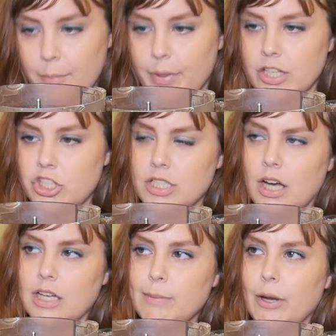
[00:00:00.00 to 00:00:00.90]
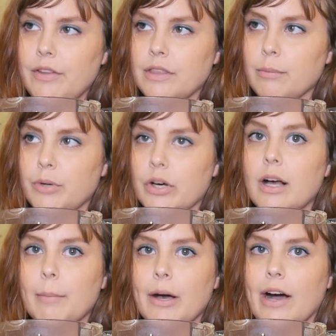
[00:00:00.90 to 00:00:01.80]
But she talks about in the
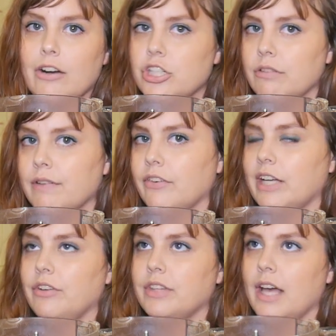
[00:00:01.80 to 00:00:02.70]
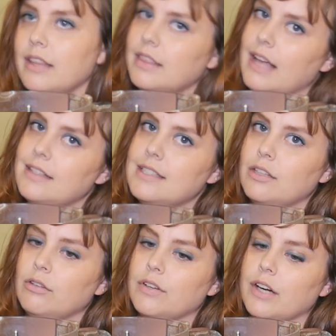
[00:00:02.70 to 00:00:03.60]
book about how she found out that
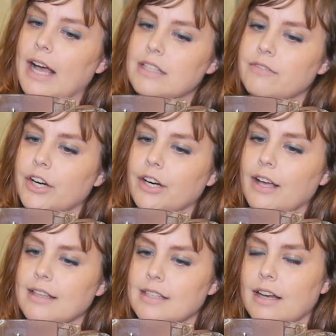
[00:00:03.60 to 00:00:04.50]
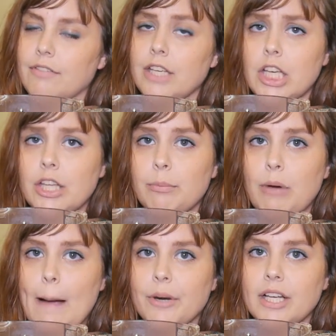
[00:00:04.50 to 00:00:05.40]
silver has a lot of healing
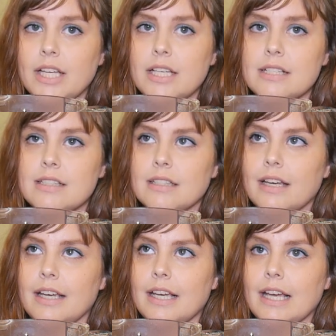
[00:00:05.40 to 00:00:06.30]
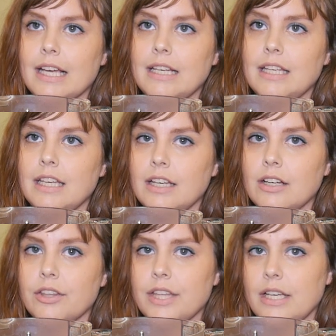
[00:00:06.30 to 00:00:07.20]
properties, like, it can
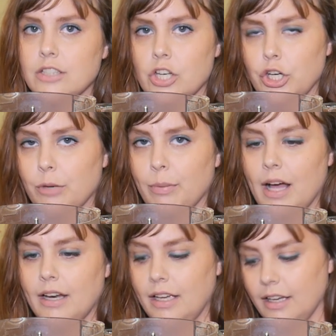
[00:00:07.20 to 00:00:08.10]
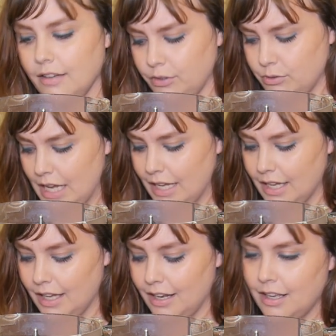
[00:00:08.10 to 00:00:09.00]
heal things in your body if you
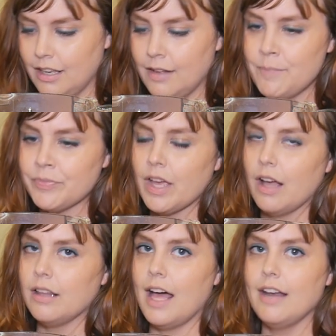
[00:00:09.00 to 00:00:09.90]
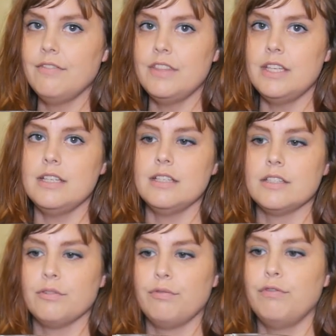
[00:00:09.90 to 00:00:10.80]
take it. A lot of
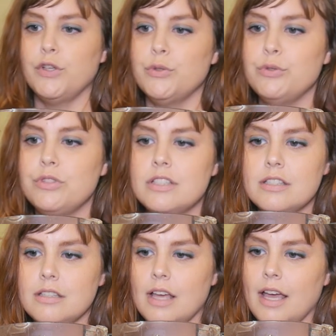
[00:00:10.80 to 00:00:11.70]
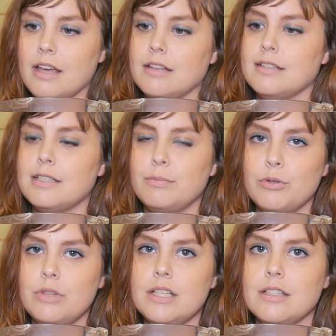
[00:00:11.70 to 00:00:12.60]
these foods and
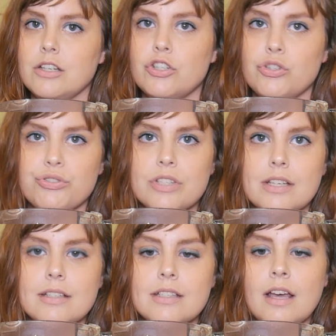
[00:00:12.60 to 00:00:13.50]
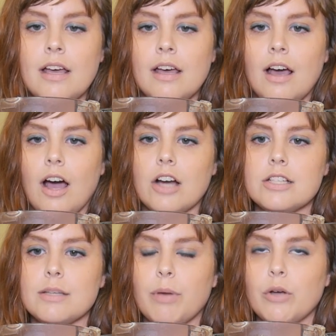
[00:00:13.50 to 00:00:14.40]
smoothies and juices
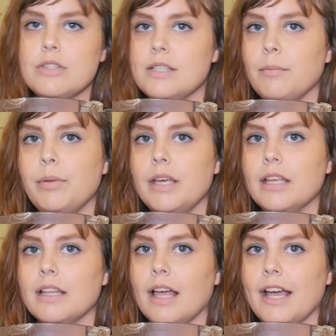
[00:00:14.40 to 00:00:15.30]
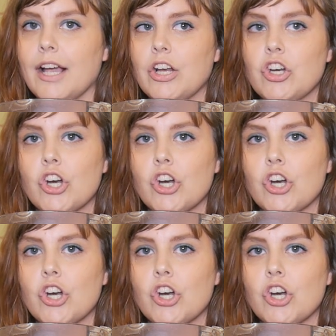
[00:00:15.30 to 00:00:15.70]
are supposed to be, like,